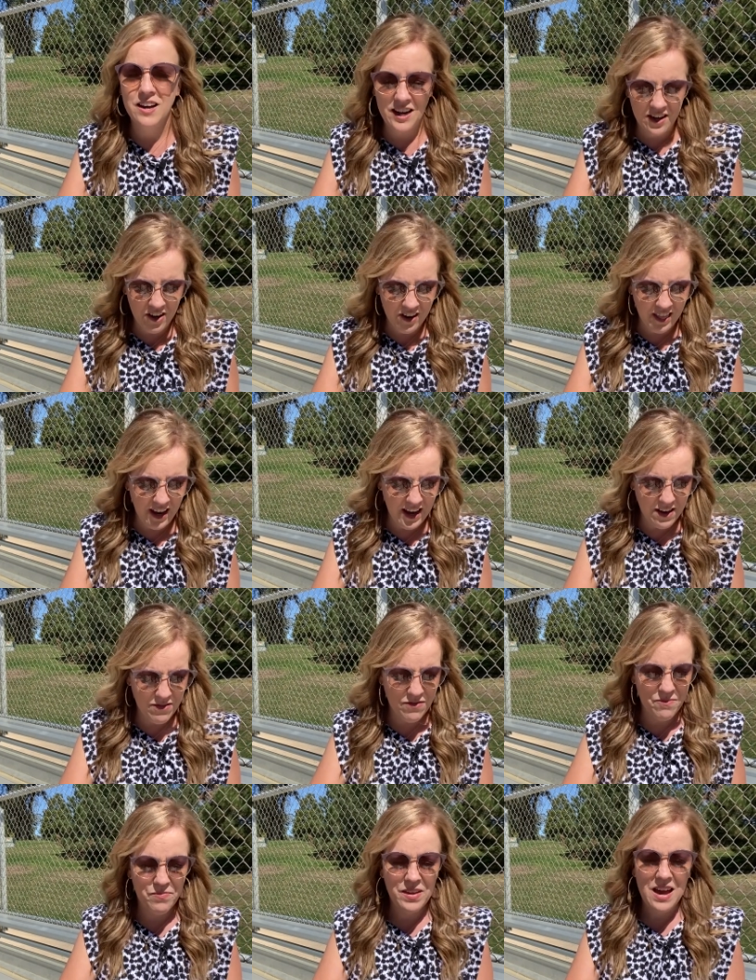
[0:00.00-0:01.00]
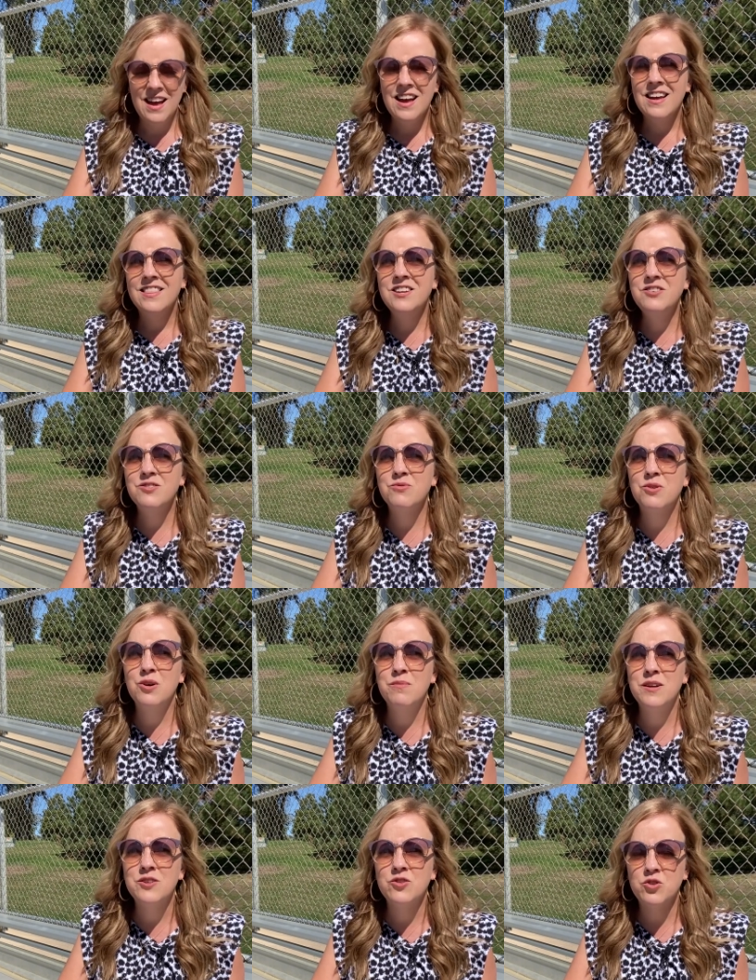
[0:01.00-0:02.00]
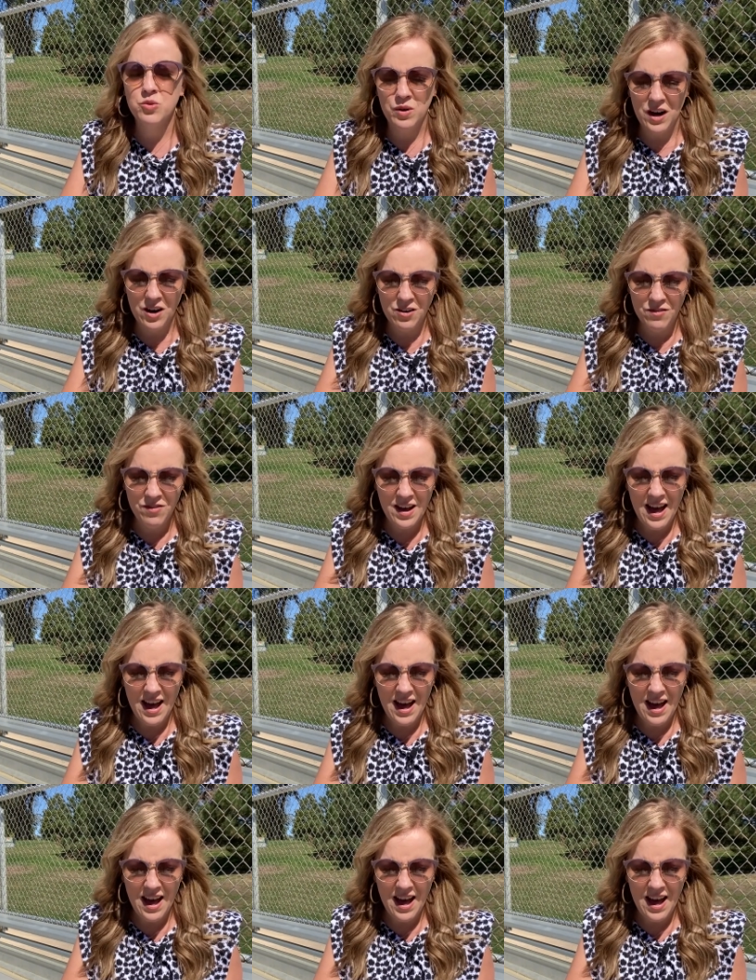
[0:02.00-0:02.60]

in our life. This is Romans 12